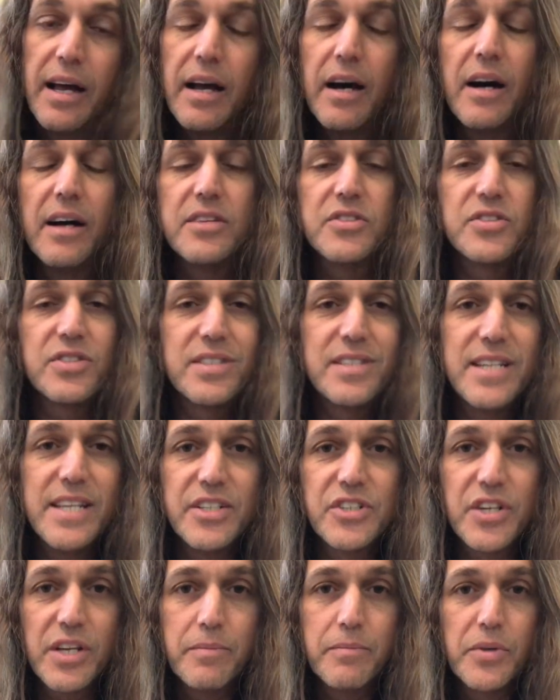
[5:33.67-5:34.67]
us
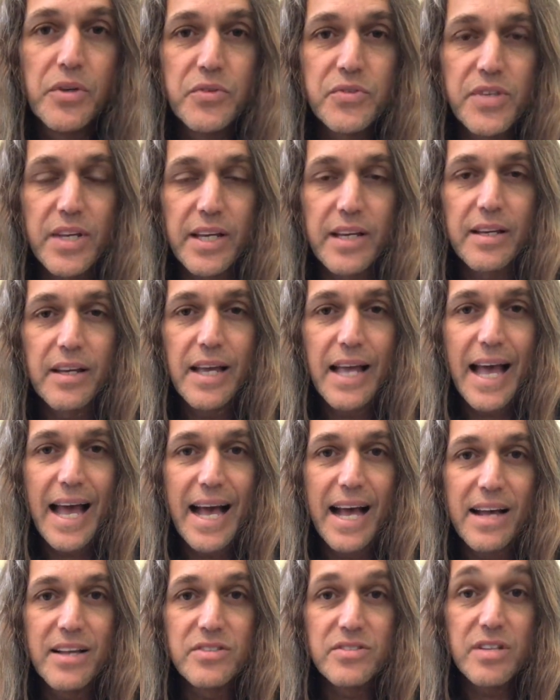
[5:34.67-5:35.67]
teaching music
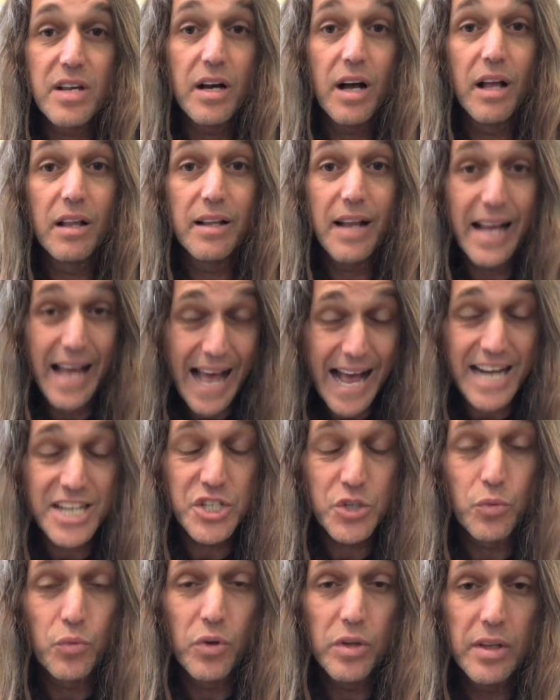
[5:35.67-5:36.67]
as an
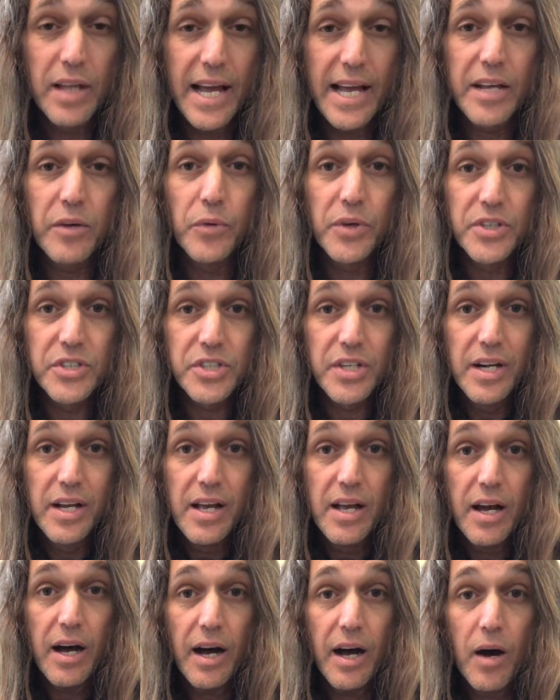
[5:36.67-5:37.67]
actual language.
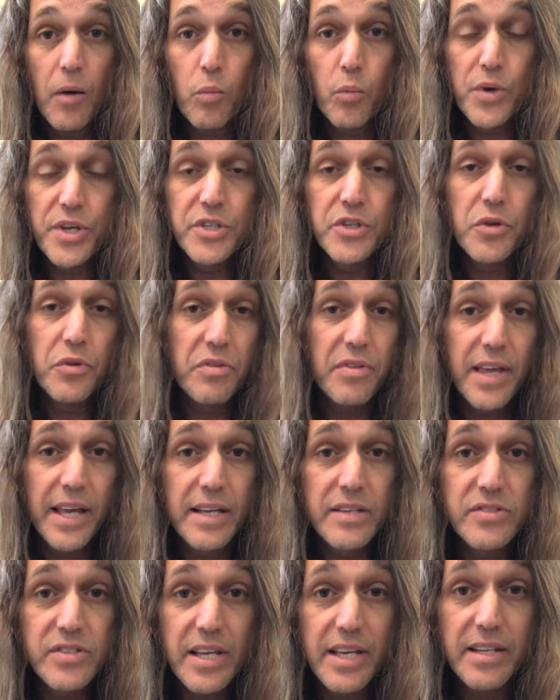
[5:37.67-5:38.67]
We do
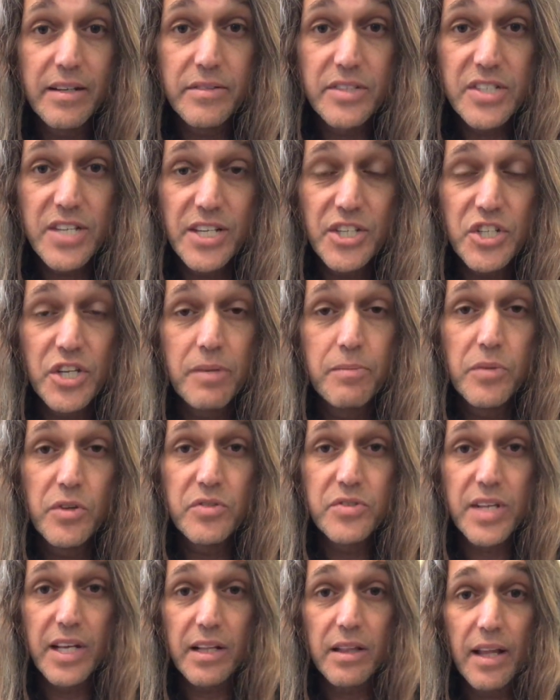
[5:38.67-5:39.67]
things in teaching
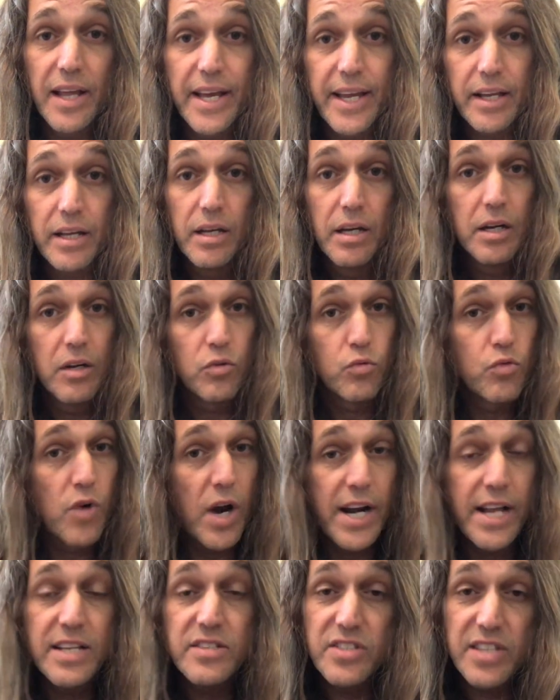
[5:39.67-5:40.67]
music like
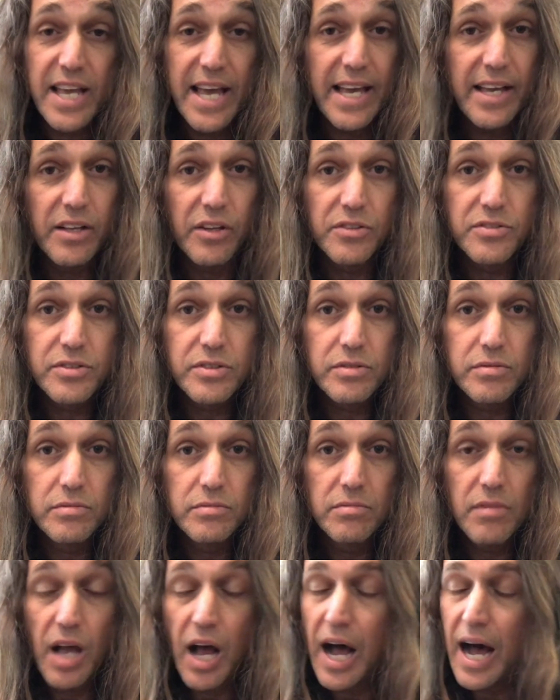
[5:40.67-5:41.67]
running scales,
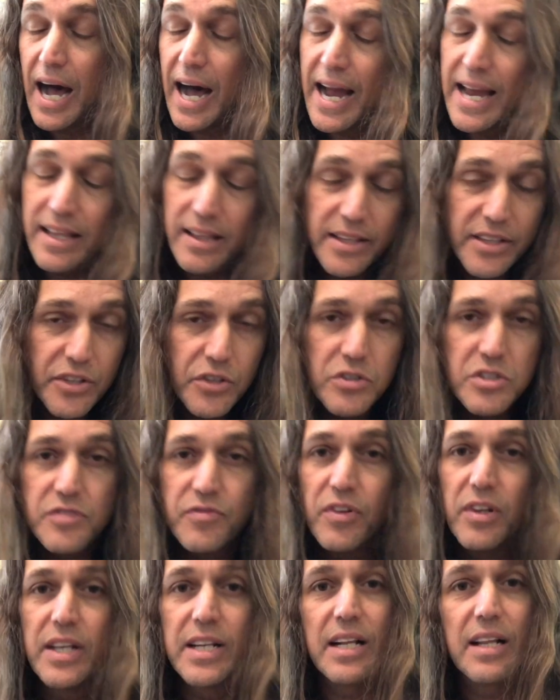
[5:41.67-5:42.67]
highly
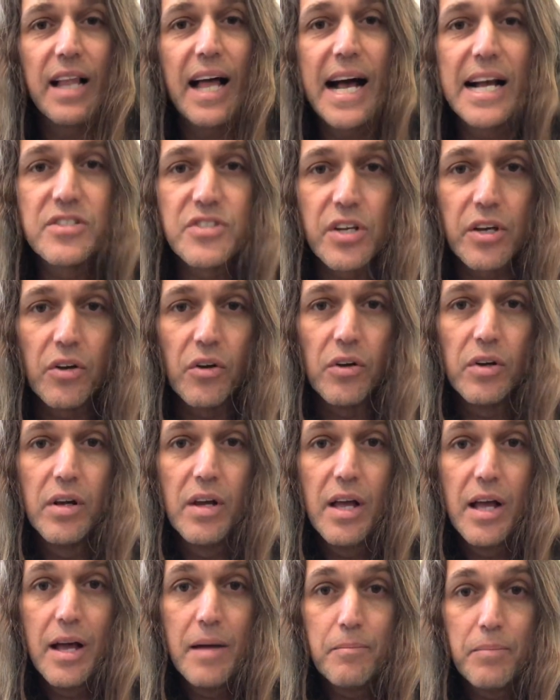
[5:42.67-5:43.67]
useful in classical,
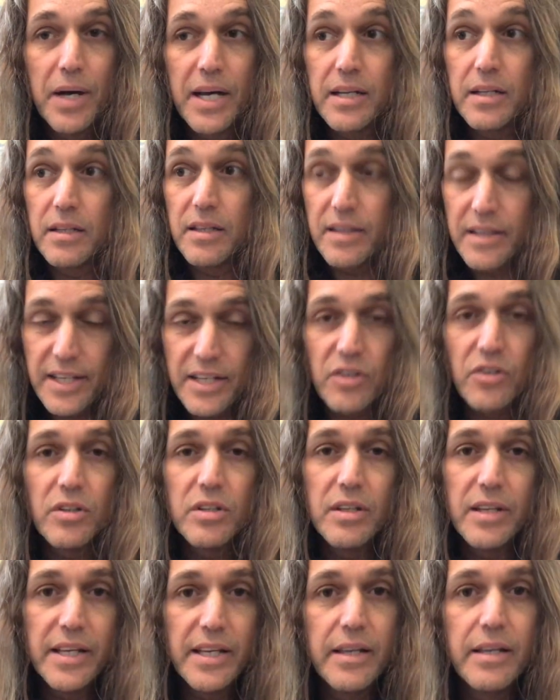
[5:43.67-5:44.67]
but
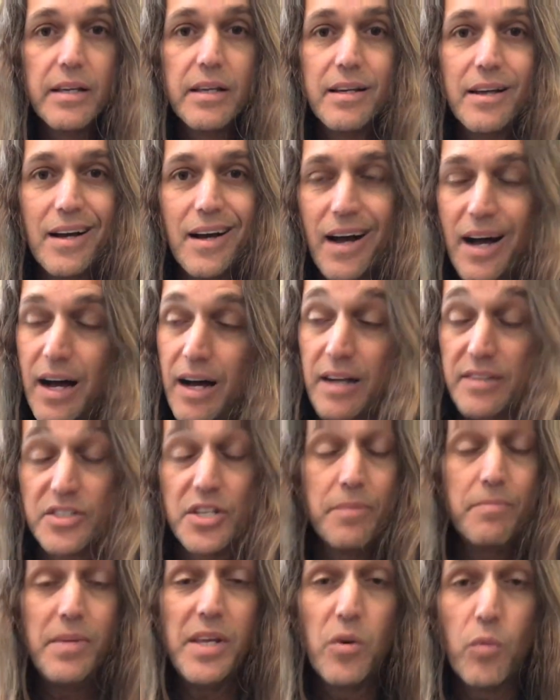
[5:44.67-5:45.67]
literally,
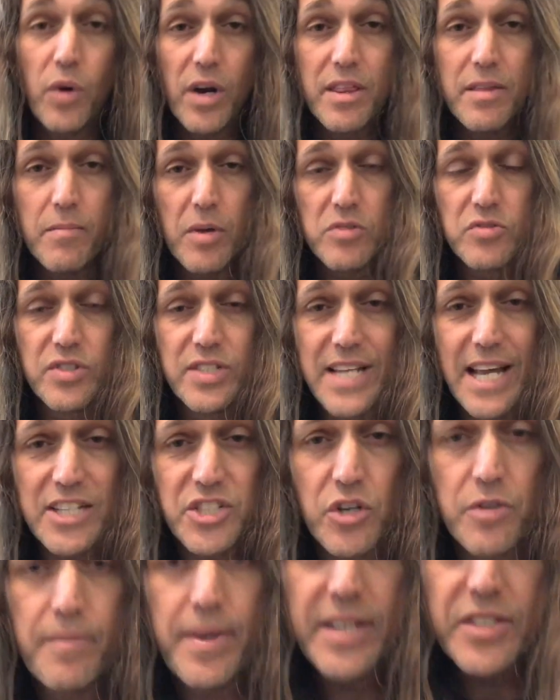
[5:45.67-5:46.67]
to me, one of the most
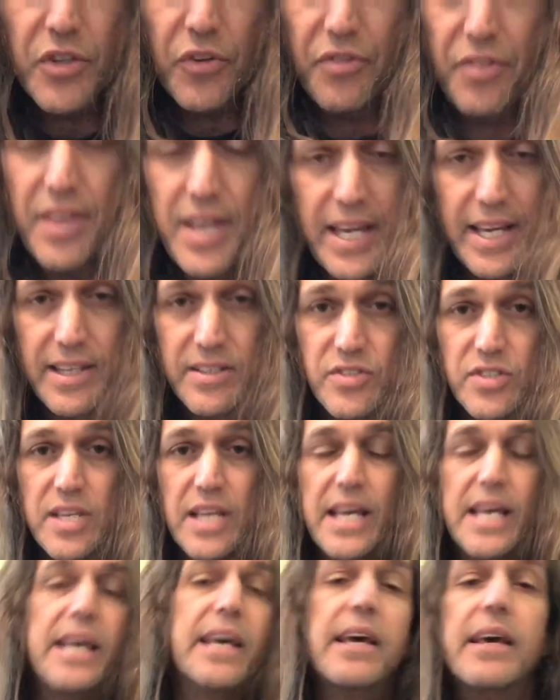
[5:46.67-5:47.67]
detrimental things
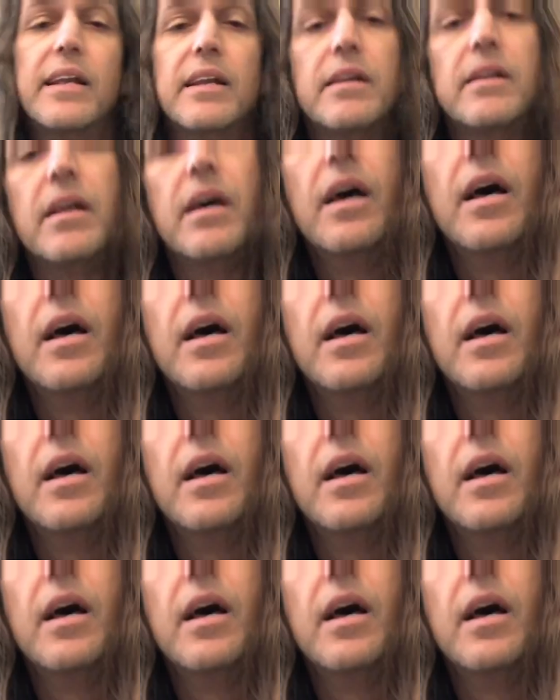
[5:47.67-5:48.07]
in